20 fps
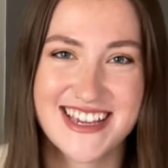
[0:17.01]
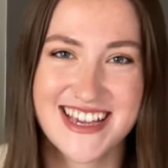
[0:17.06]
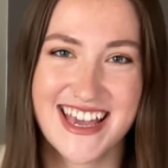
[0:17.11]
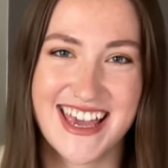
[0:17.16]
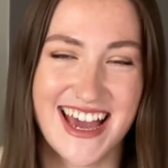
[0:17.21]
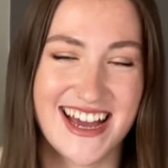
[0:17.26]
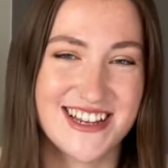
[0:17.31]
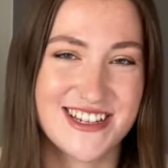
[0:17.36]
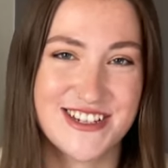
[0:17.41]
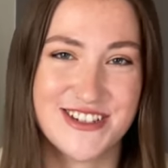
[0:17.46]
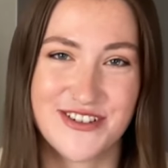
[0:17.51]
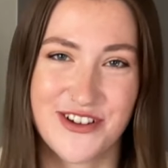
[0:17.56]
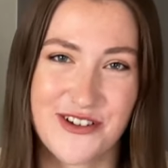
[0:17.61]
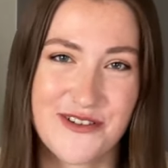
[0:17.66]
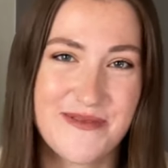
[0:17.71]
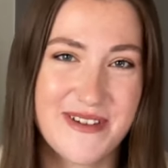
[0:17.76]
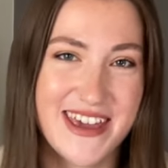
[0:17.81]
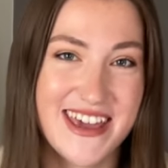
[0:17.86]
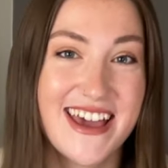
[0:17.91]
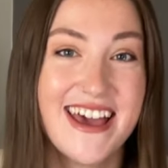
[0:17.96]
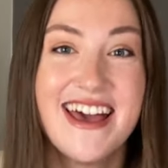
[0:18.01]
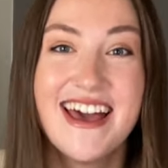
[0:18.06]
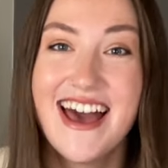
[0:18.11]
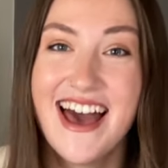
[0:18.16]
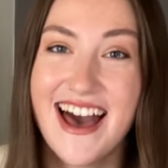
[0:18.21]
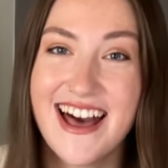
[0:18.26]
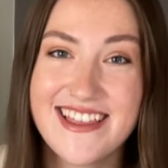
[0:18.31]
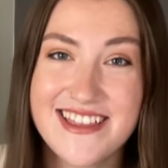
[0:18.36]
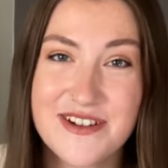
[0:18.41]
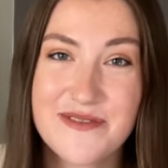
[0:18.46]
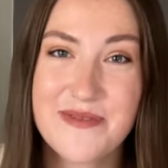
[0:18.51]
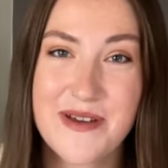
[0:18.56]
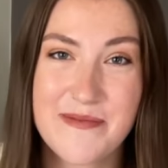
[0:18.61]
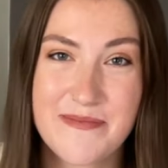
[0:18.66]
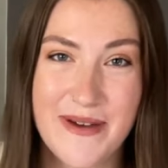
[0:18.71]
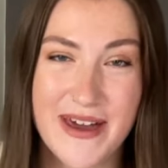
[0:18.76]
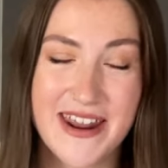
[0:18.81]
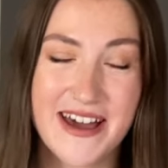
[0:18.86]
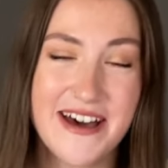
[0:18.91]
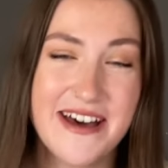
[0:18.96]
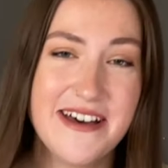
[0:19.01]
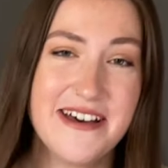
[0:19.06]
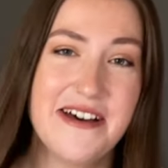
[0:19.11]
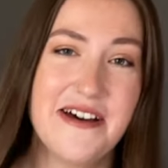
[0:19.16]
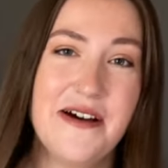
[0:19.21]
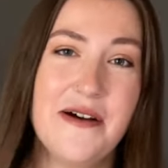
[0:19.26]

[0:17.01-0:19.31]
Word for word: could get to know me a little bit better,